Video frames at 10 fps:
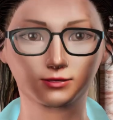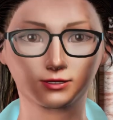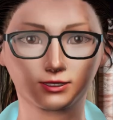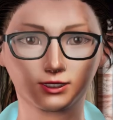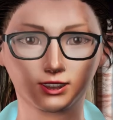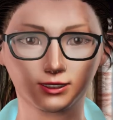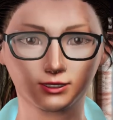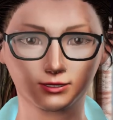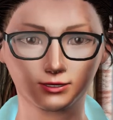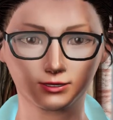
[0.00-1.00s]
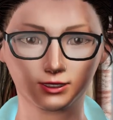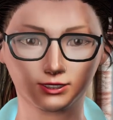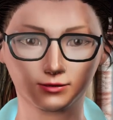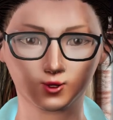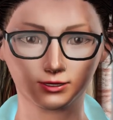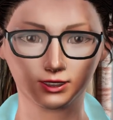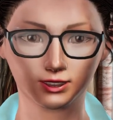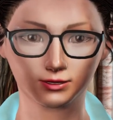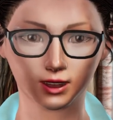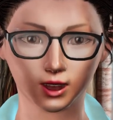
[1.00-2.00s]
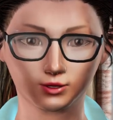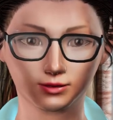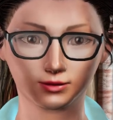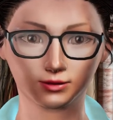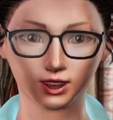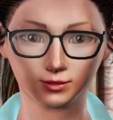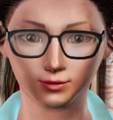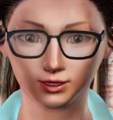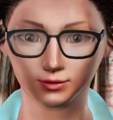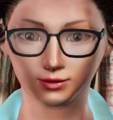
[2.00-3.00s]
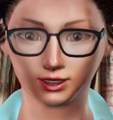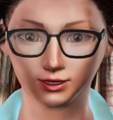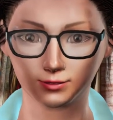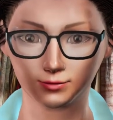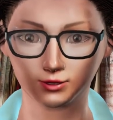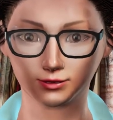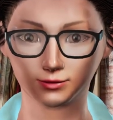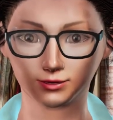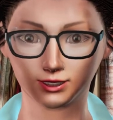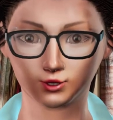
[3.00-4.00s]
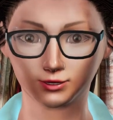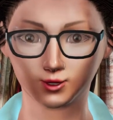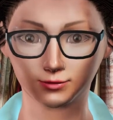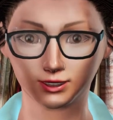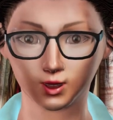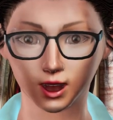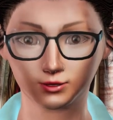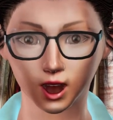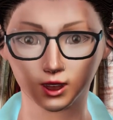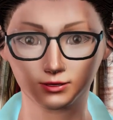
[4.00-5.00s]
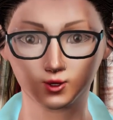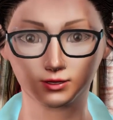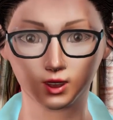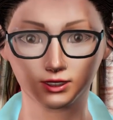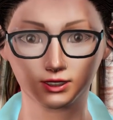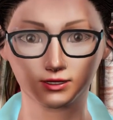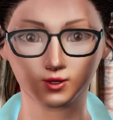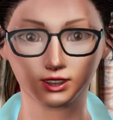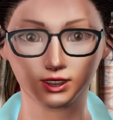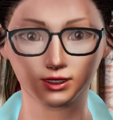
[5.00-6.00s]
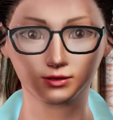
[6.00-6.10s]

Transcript: Something that exists in Python, but is not recommended, is to put the whole block that goes inside the